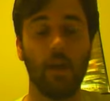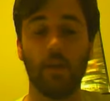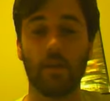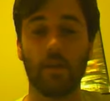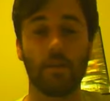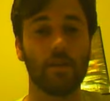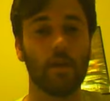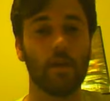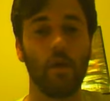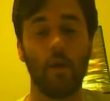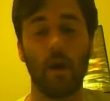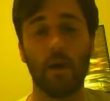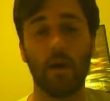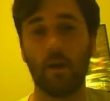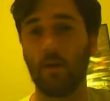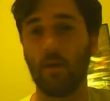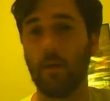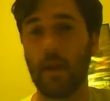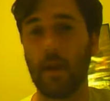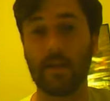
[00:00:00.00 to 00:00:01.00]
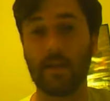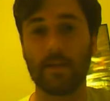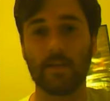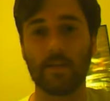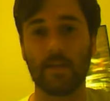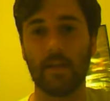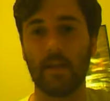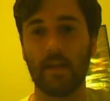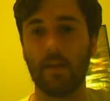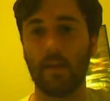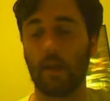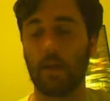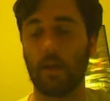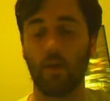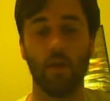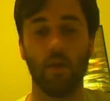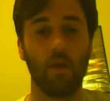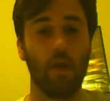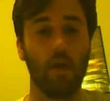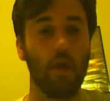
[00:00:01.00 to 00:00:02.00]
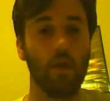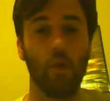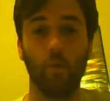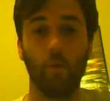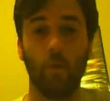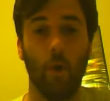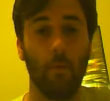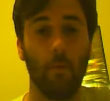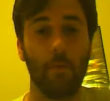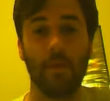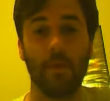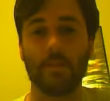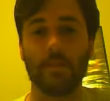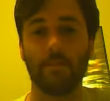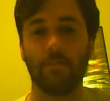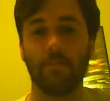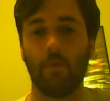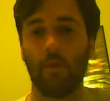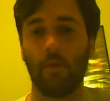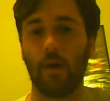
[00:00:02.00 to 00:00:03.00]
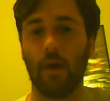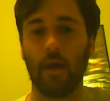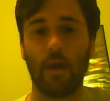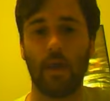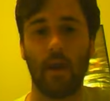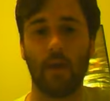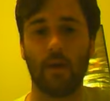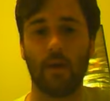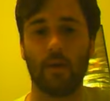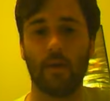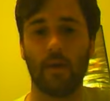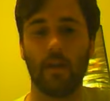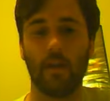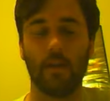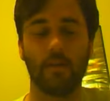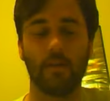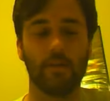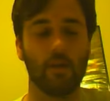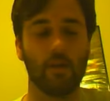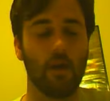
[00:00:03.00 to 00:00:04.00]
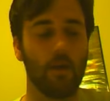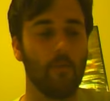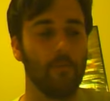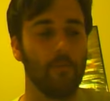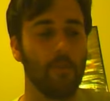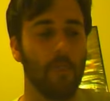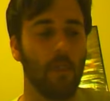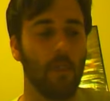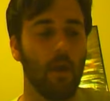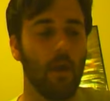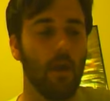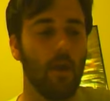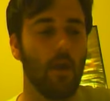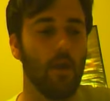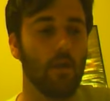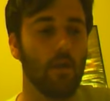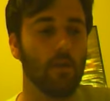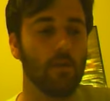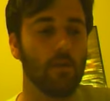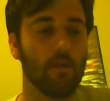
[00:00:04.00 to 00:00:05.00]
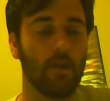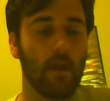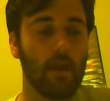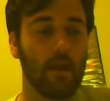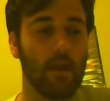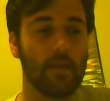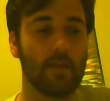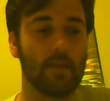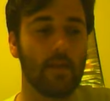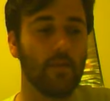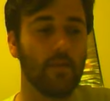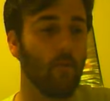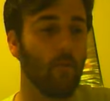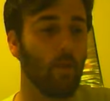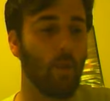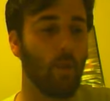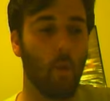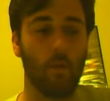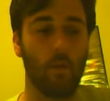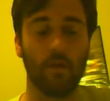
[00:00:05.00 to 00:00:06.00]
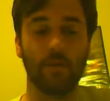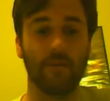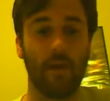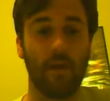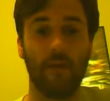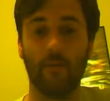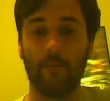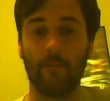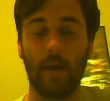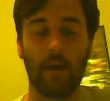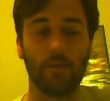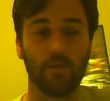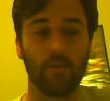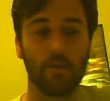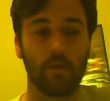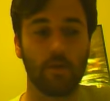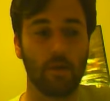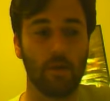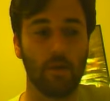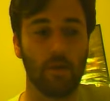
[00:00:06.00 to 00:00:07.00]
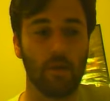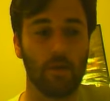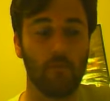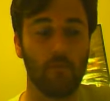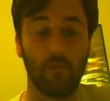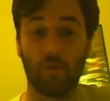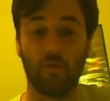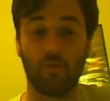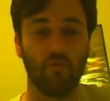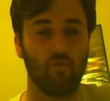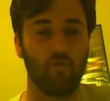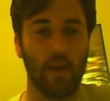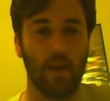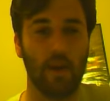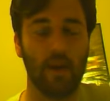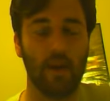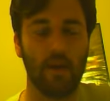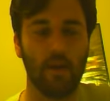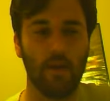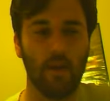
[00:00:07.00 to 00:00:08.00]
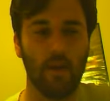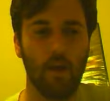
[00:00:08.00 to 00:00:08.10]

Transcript: Just go out of your way to see. Like, you won't be disappointed, I guarantee it. So, like I said, the Four Corner Survival match was good, was great.